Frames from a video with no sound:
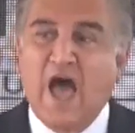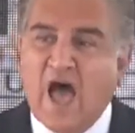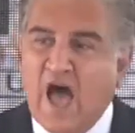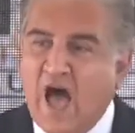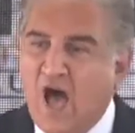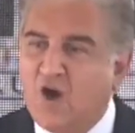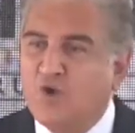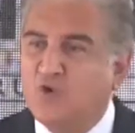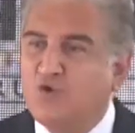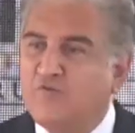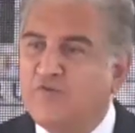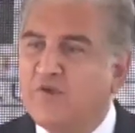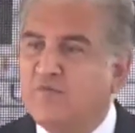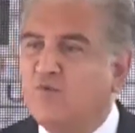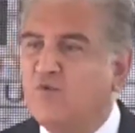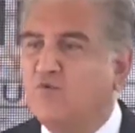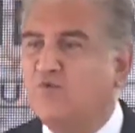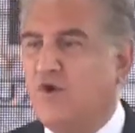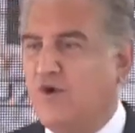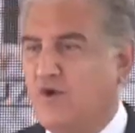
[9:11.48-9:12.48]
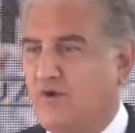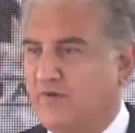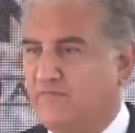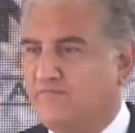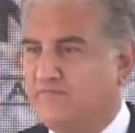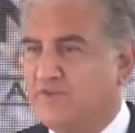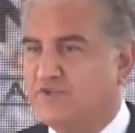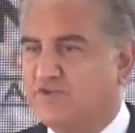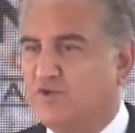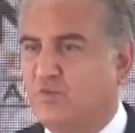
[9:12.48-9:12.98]
How do we move on
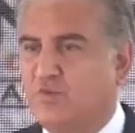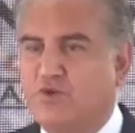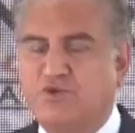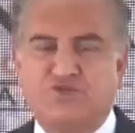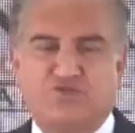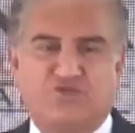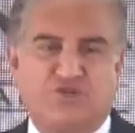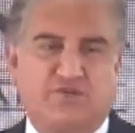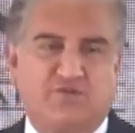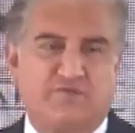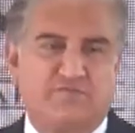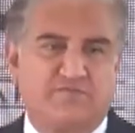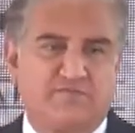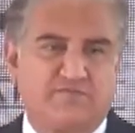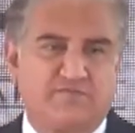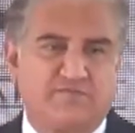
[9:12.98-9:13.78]
is the question.